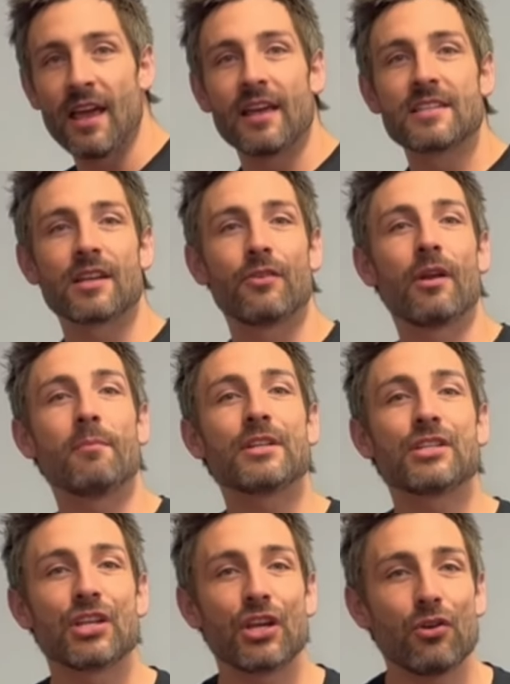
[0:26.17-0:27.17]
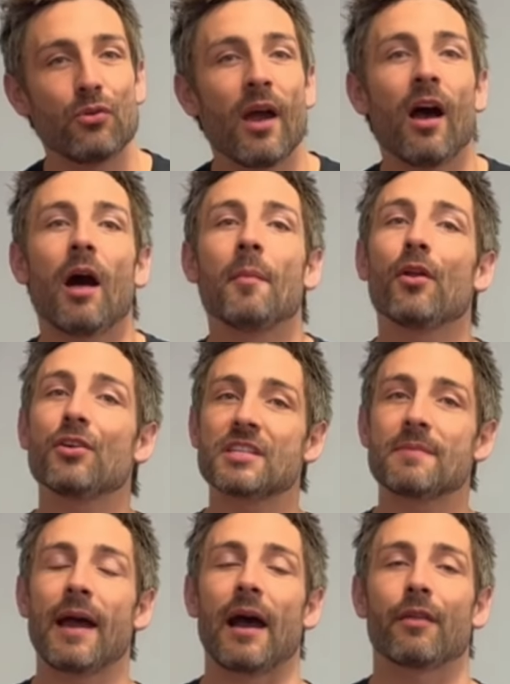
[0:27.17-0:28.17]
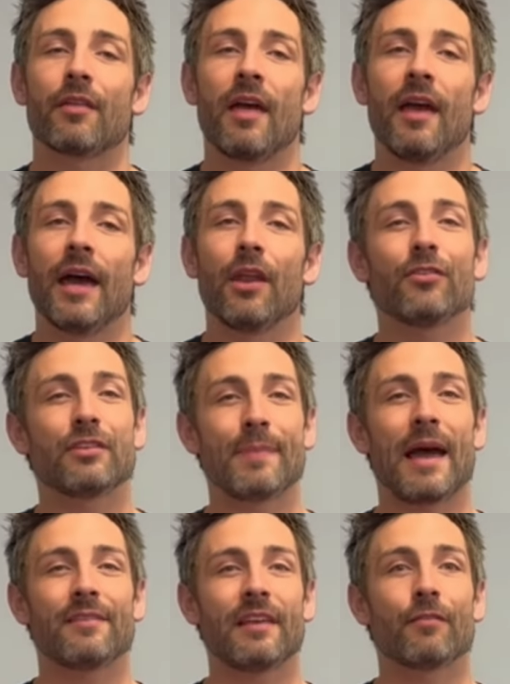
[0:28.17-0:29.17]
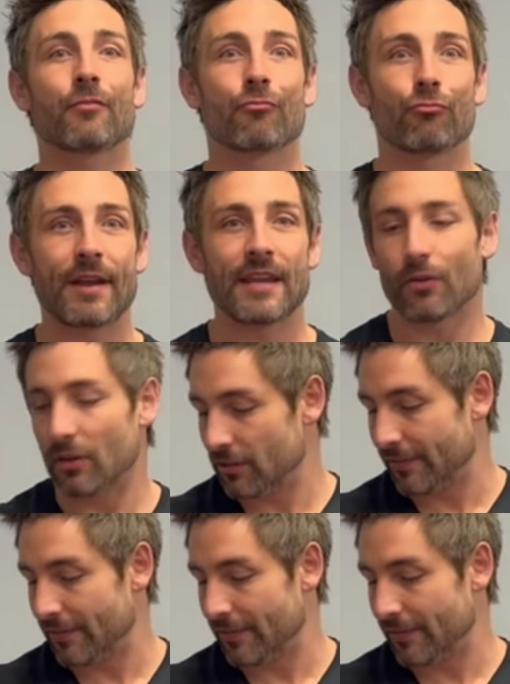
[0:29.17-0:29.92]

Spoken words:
So number 2, I'm an osteopath. And osteopaths have a great knowledge of